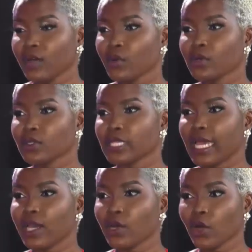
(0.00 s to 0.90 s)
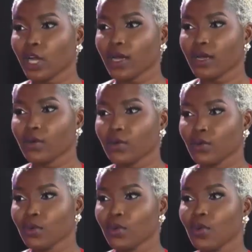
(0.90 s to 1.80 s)
it was Enoch
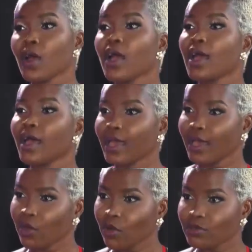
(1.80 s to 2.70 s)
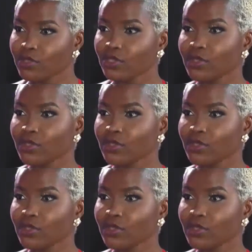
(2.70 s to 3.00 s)
who Enoch the producer.